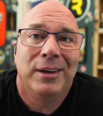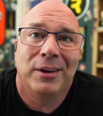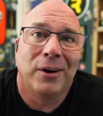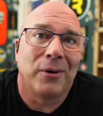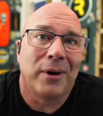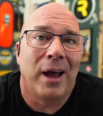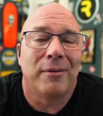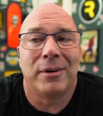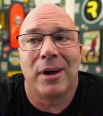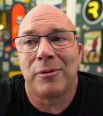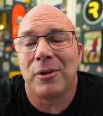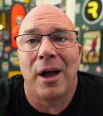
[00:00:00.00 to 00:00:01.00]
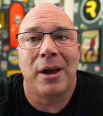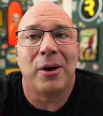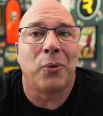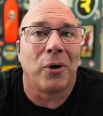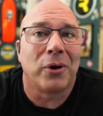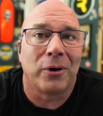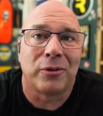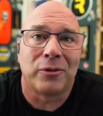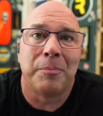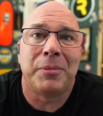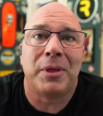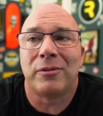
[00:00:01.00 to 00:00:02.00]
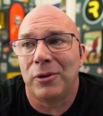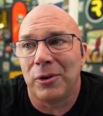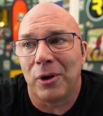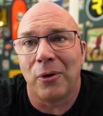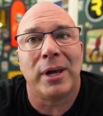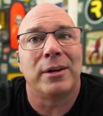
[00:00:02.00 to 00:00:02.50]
you don't have enough client work or something. So you go